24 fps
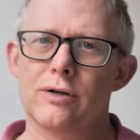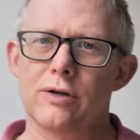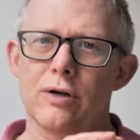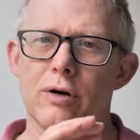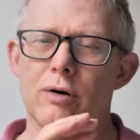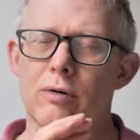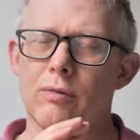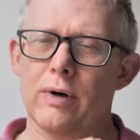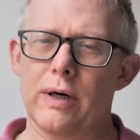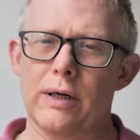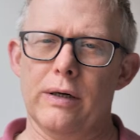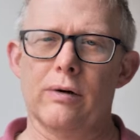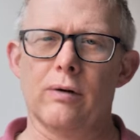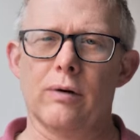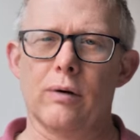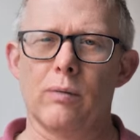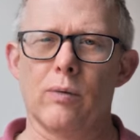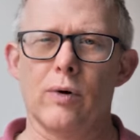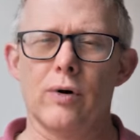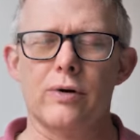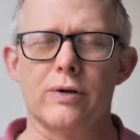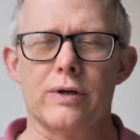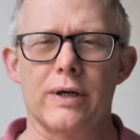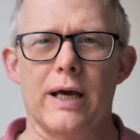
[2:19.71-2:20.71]
so in other
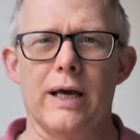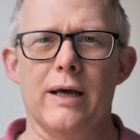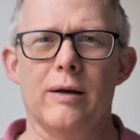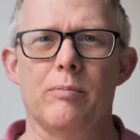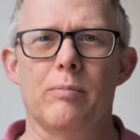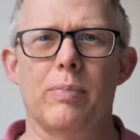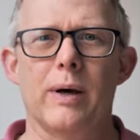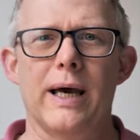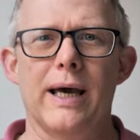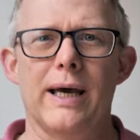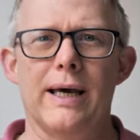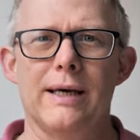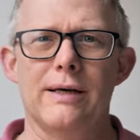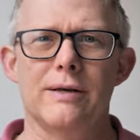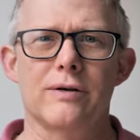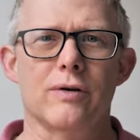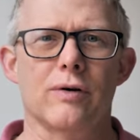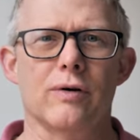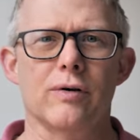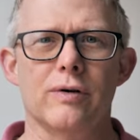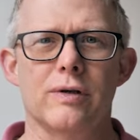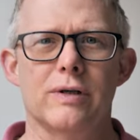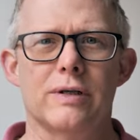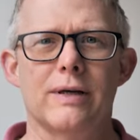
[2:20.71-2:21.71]
words, it pays
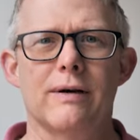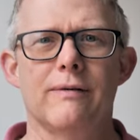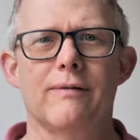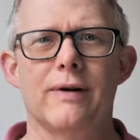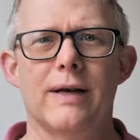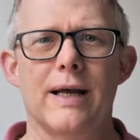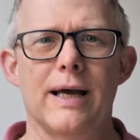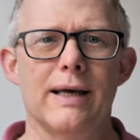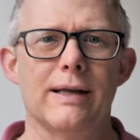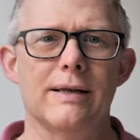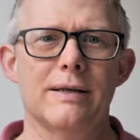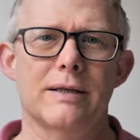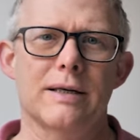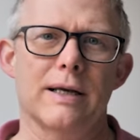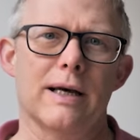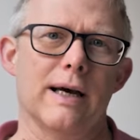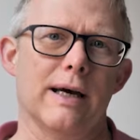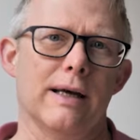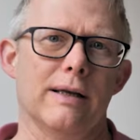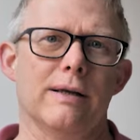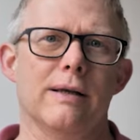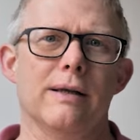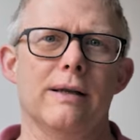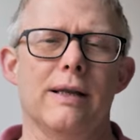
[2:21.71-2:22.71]
out dividends,
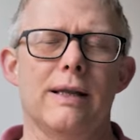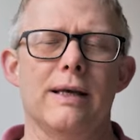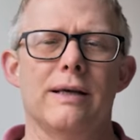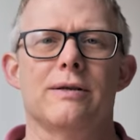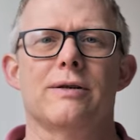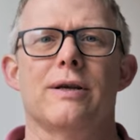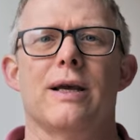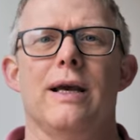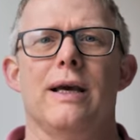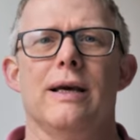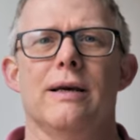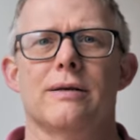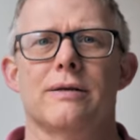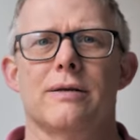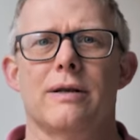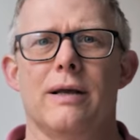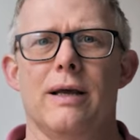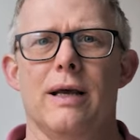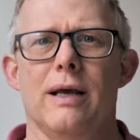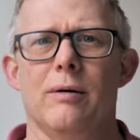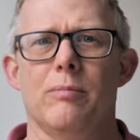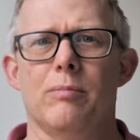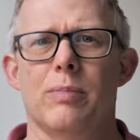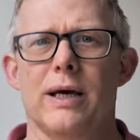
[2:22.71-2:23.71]
and in this case,
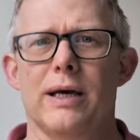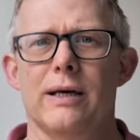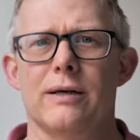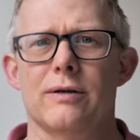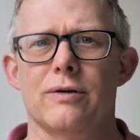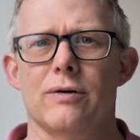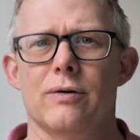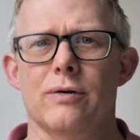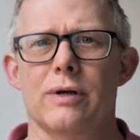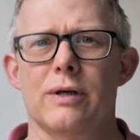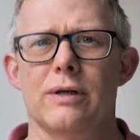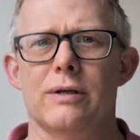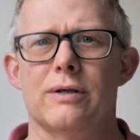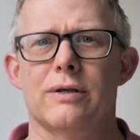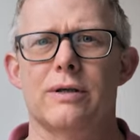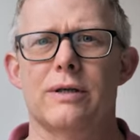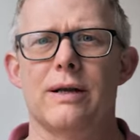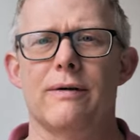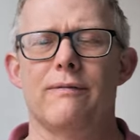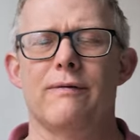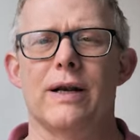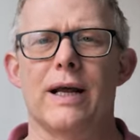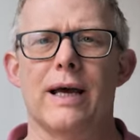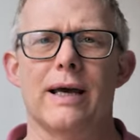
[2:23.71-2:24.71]
it pays out its
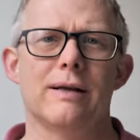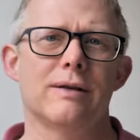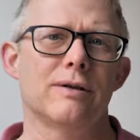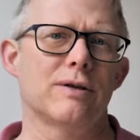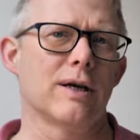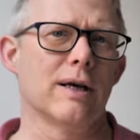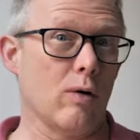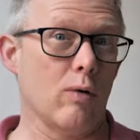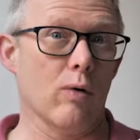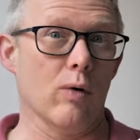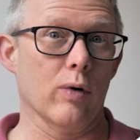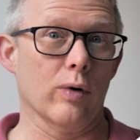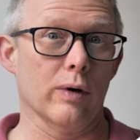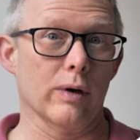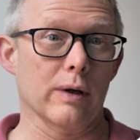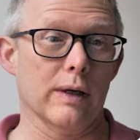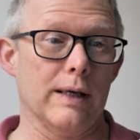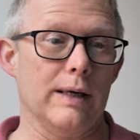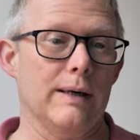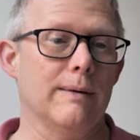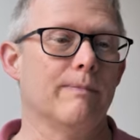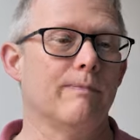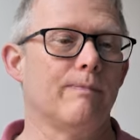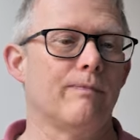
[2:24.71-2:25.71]
dividends
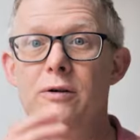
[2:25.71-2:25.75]
quarterly.